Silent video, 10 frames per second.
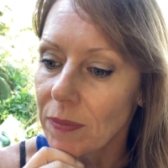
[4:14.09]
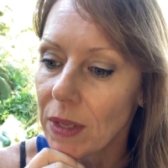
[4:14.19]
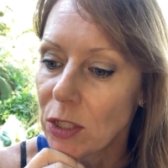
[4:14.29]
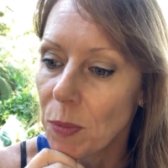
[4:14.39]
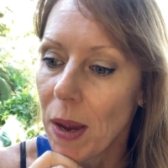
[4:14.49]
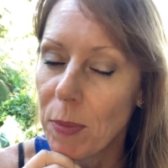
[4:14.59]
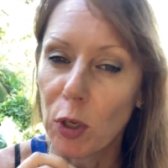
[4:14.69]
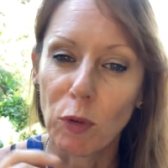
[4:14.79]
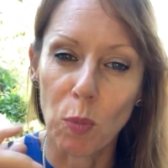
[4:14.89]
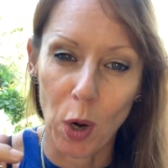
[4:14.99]
So my
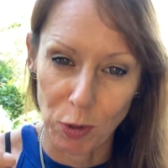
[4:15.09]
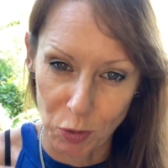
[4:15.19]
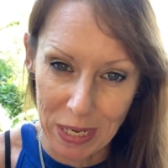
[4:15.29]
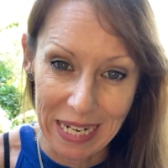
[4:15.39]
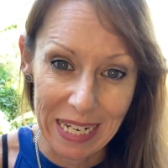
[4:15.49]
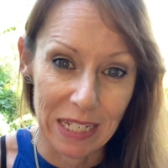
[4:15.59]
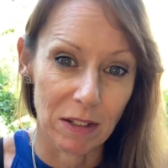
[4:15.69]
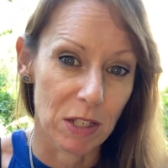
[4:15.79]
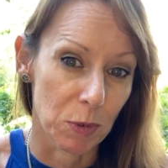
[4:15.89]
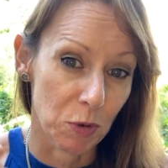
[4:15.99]
beautiful boy was really
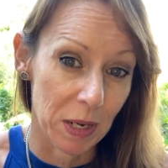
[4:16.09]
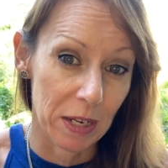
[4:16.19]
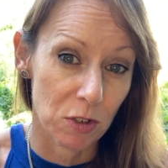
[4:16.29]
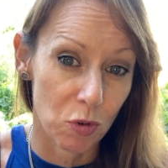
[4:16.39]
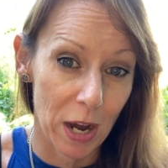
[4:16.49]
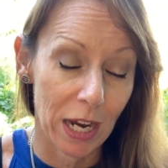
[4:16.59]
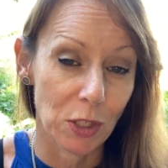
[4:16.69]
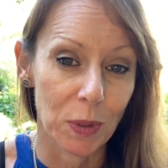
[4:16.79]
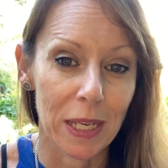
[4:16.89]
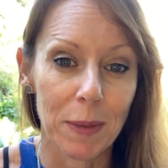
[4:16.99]
ill, so I was really trying
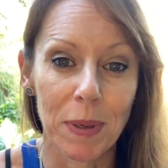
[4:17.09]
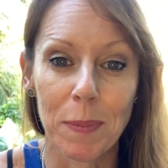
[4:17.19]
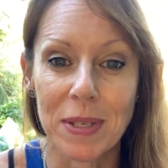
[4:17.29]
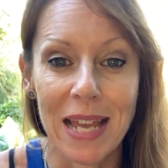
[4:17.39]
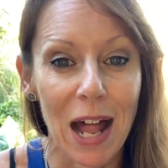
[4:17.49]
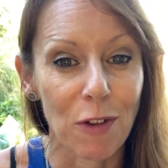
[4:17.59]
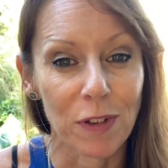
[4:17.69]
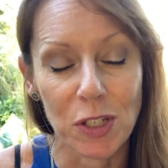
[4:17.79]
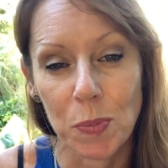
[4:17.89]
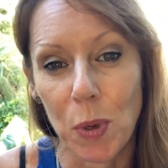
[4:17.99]
to keep him as healthy
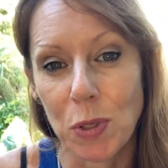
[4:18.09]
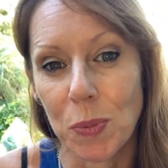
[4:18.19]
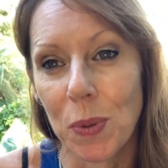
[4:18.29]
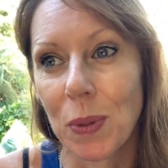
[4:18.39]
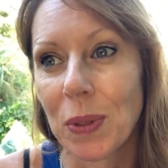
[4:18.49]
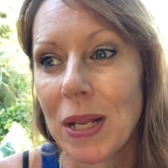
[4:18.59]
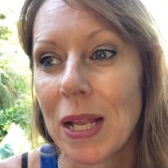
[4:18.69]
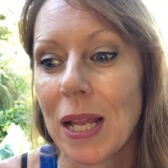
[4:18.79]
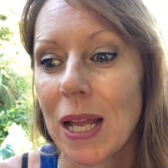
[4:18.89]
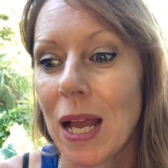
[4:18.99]
as possible.
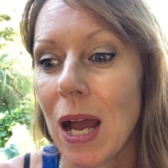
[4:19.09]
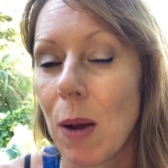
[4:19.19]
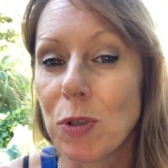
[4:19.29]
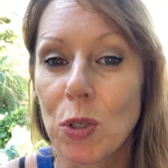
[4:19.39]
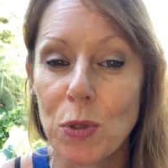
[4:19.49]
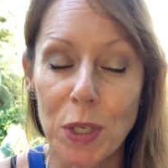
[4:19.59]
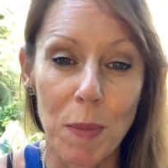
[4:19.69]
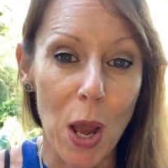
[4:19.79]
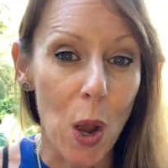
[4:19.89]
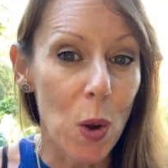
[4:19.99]
I was losing
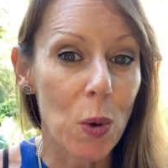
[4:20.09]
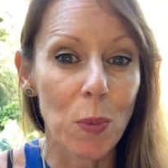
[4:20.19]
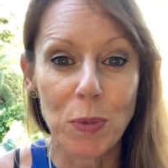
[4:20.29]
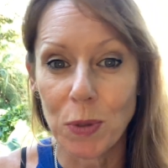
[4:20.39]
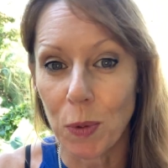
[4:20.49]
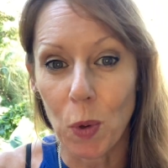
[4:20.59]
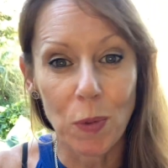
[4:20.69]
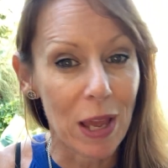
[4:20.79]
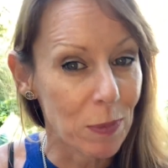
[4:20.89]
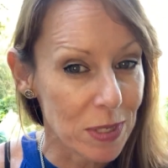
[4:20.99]
my home, so all
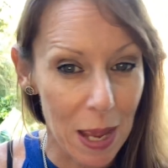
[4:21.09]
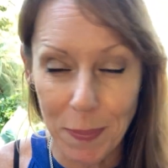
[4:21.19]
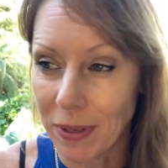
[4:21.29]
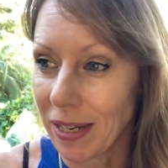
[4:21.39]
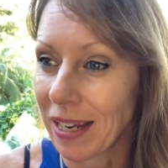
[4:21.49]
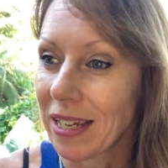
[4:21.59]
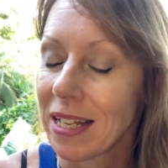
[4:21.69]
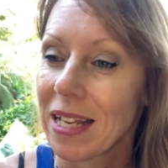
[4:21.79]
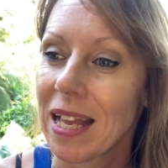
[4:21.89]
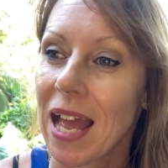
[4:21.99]
that was happening.
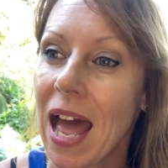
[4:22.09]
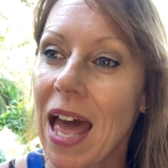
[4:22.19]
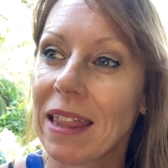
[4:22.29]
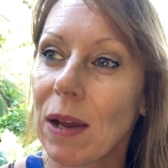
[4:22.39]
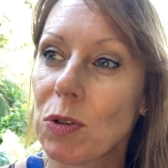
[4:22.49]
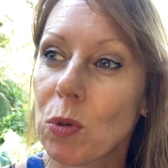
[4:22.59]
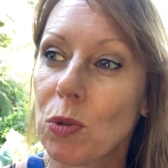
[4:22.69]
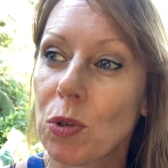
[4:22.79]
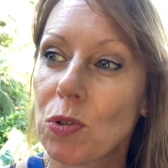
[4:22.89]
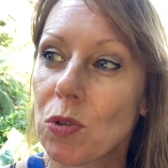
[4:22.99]
And I was
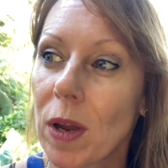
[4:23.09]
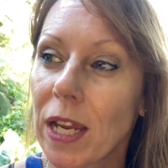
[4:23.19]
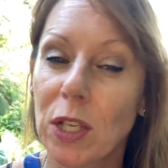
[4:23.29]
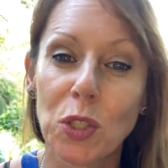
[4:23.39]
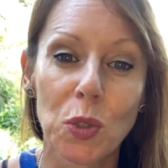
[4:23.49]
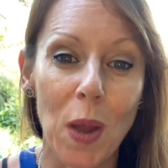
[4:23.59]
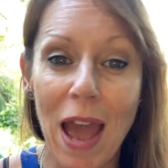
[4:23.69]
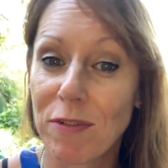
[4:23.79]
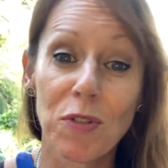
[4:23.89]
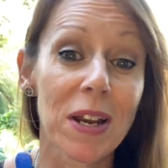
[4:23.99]
also trying to
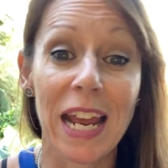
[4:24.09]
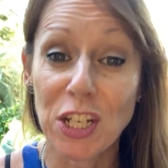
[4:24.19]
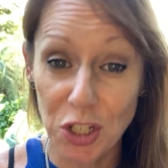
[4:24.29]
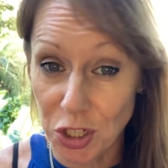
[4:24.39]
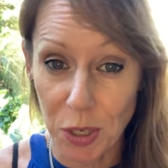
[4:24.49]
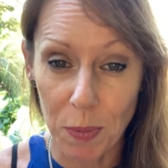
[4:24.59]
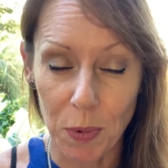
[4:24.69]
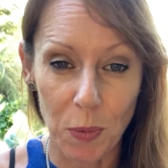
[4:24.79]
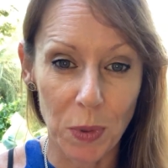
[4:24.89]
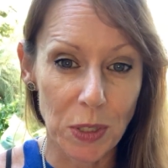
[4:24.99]
have a relationship,
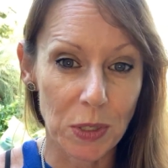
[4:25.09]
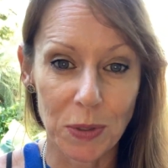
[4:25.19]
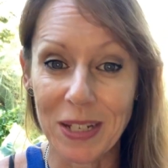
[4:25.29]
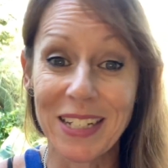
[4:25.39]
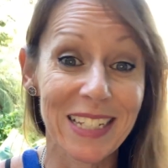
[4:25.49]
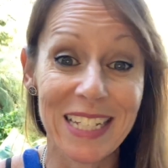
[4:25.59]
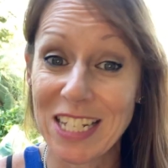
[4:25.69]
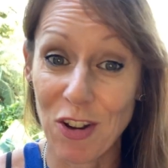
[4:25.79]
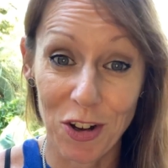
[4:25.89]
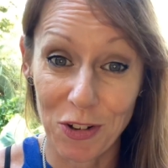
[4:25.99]
which is
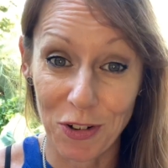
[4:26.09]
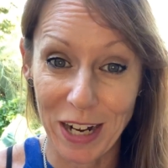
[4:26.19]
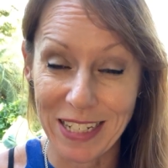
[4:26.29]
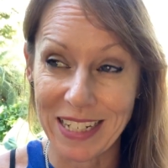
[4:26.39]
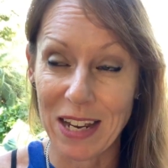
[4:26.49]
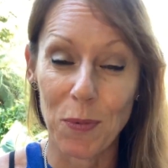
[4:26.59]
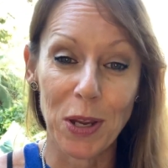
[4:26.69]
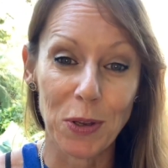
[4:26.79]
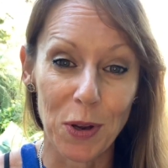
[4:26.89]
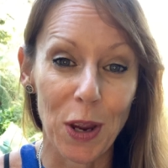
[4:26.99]
not a good idea
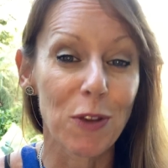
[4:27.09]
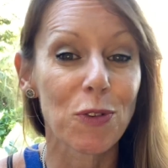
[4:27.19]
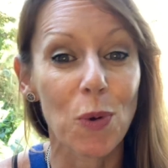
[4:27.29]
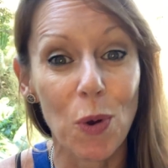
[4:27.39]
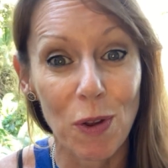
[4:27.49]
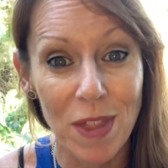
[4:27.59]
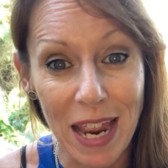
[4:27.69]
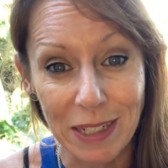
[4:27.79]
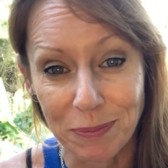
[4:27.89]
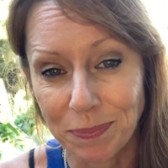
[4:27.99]
when you're going through all of that.